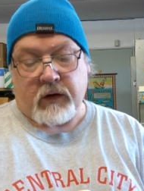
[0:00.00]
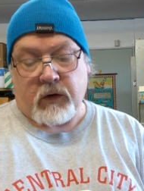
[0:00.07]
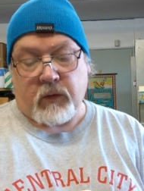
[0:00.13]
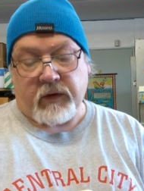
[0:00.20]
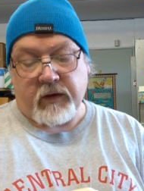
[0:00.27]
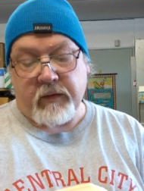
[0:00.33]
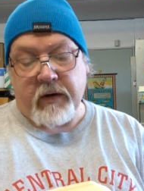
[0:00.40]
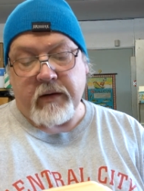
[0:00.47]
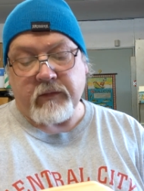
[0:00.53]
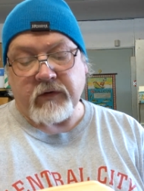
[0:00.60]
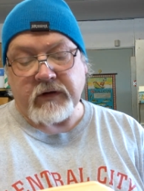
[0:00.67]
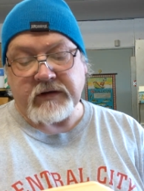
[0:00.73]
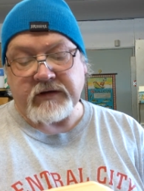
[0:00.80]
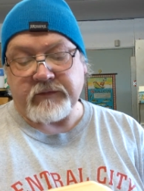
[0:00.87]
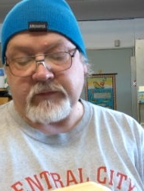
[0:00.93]
When the
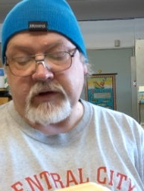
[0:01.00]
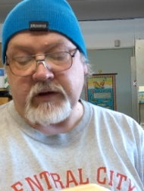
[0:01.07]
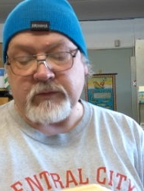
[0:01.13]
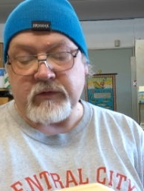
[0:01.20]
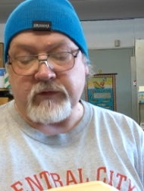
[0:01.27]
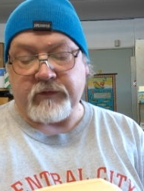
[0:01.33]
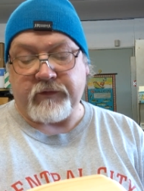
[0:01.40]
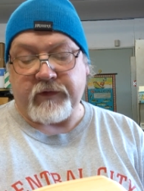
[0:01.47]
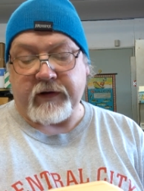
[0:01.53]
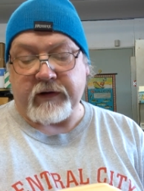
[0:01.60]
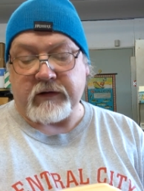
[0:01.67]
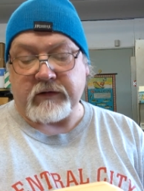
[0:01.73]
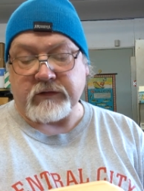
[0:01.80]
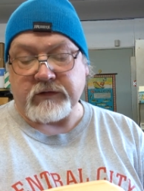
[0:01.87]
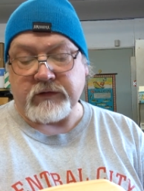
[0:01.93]
memories of people
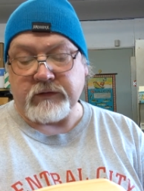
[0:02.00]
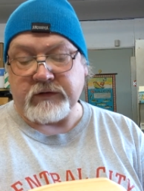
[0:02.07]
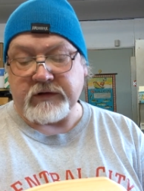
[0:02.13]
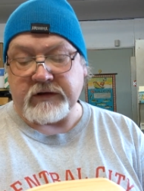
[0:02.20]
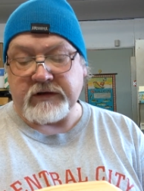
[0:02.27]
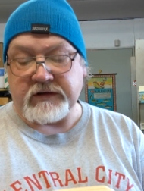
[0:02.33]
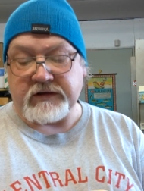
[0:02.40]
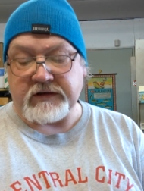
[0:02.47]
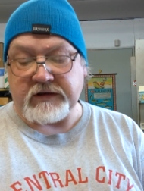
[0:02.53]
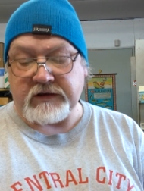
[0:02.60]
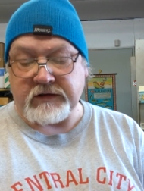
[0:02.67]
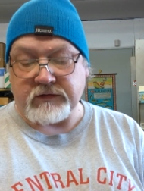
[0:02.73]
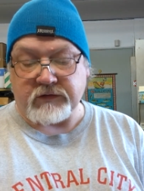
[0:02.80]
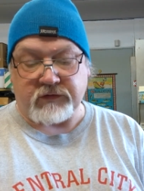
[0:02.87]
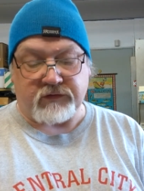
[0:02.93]
fail due to
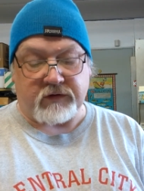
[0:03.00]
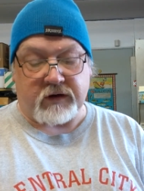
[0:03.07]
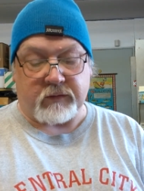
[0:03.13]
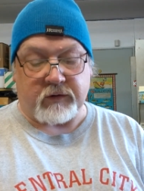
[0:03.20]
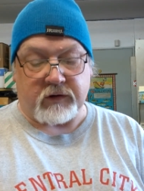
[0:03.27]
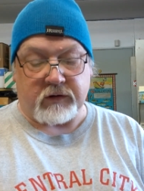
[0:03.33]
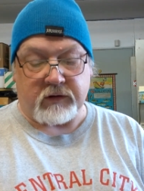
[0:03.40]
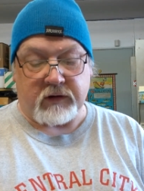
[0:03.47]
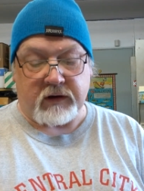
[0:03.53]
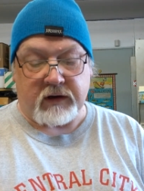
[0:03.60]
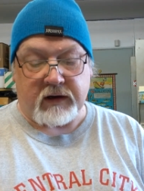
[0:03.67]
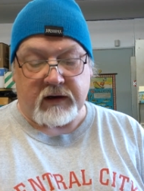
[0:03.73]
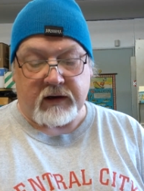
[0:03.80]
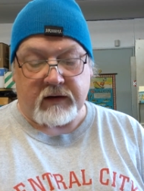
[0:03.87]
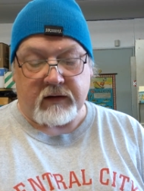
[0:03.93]
disease or trauma,
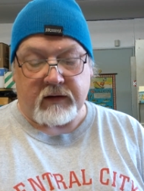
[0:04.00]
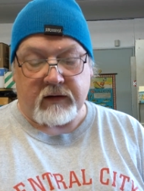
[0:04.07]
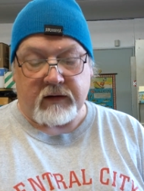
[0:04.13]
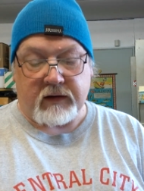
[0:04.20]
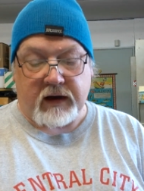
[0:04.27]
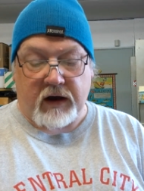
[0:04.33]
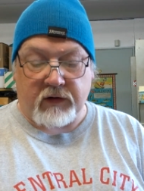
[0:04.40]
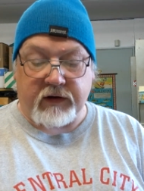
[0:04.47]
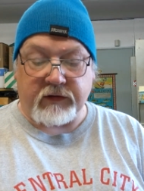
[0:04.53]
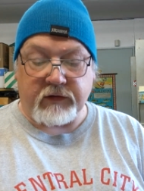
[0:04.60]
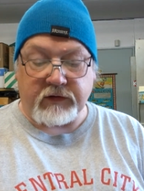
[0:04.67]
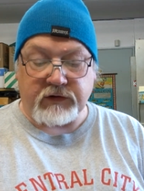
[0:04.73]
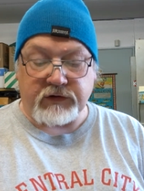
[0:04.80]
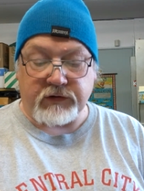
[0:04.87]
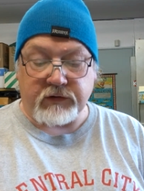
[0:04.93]
how can the
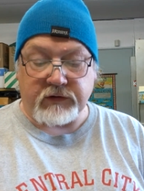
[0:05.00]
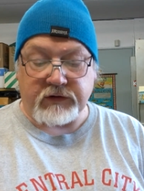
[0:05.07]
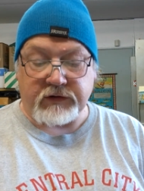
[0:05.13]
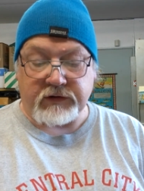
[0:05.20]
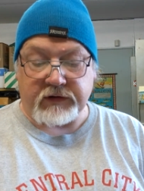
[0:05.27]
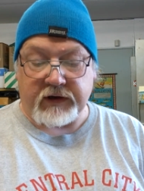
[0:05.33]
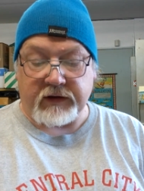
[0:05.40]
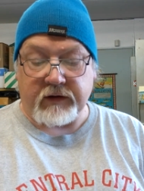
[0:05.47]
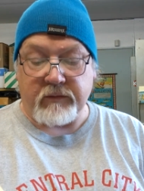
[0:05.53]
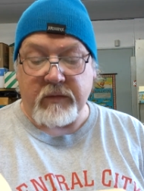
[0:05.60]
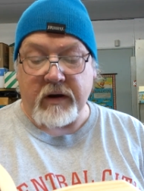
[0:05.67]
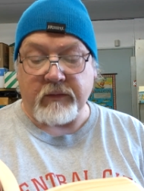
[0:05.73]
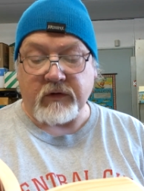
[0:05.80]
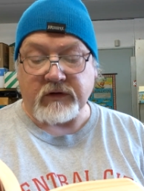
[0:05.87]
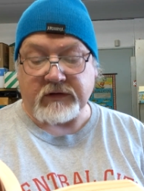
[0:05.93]
church and the
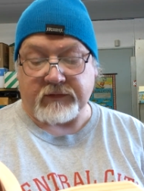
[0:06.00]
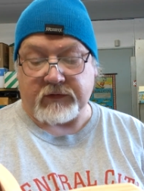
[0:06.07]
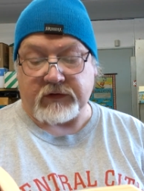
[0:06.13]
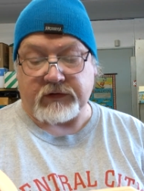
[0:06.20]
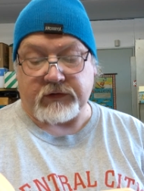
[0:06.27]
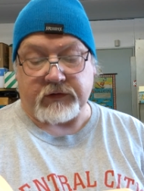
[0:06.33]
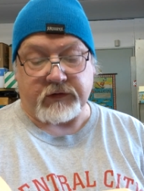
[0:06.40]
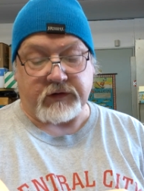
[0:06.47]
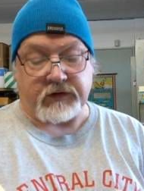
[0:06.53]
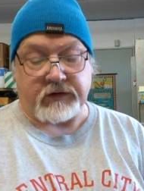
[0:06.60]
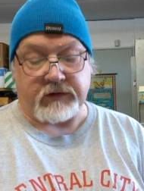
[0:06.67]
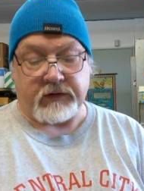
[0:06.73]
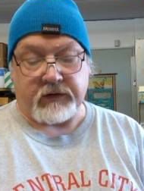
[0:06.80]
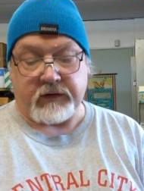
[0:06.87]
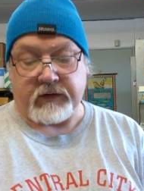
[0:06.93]
members of the church
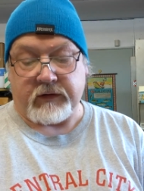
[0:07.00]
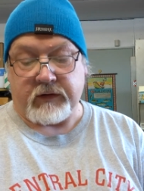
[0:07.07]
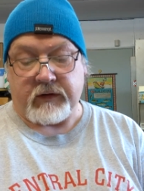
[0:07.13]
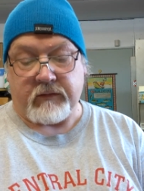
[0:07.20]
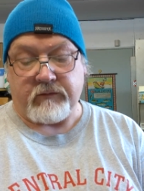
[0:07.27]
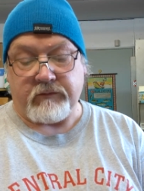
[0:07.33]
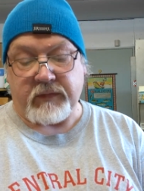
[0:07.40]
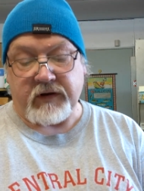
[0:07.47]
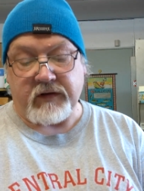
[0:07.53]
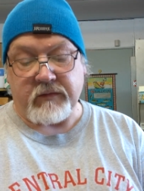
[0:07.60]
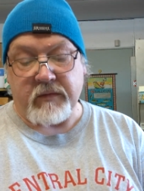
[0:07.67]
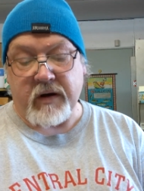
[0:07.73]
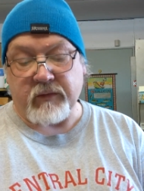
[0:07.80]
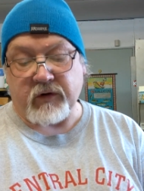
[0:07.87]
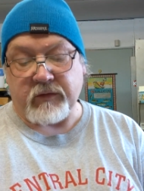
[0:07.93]
be the
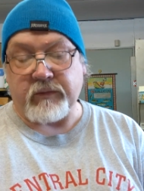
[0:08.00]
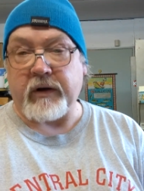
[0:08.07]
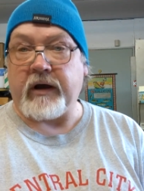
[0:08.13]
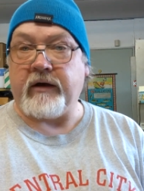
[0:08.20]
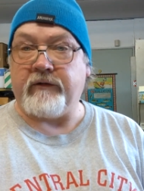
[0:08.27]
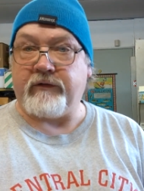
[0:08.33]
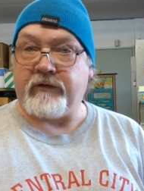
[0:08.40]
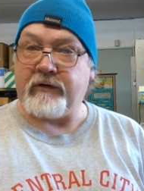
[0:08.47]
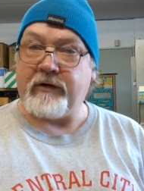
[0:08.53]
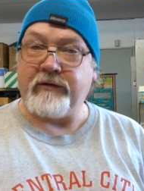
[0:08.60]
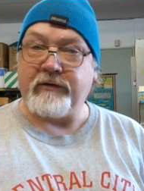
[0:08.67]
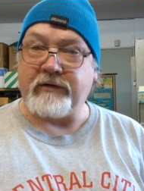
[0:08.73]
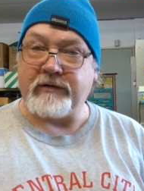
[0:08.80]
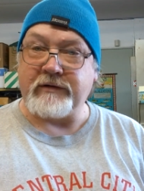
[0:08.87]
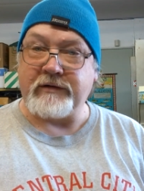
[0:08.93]
memory bank for
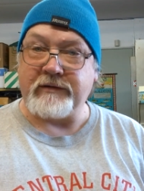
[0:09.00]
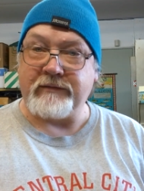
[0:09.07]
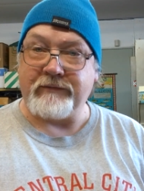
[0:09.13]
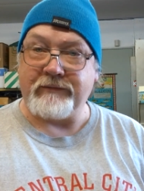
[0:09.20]
others?